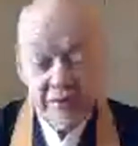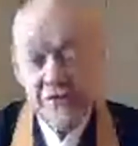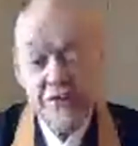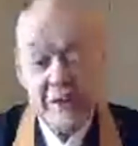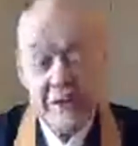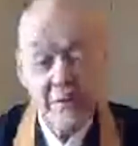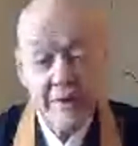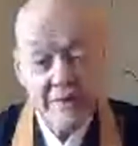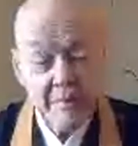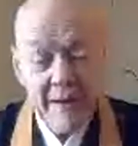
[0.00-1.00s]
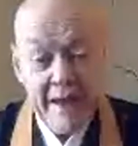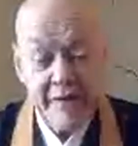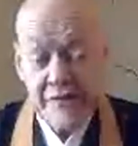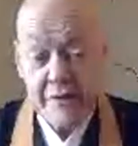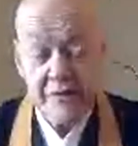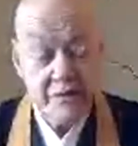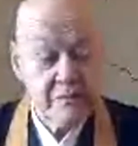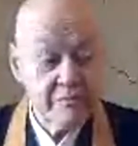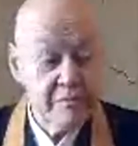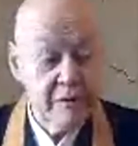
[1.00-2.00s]
Just to take one in the past that is
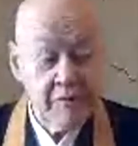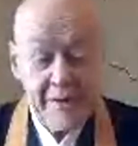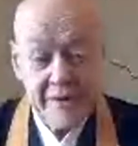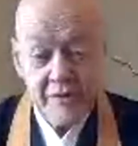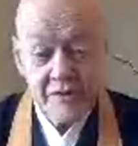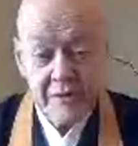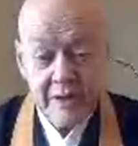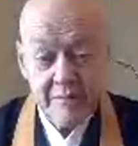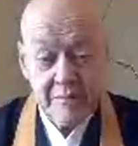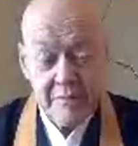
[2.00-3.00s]
everybody knows about,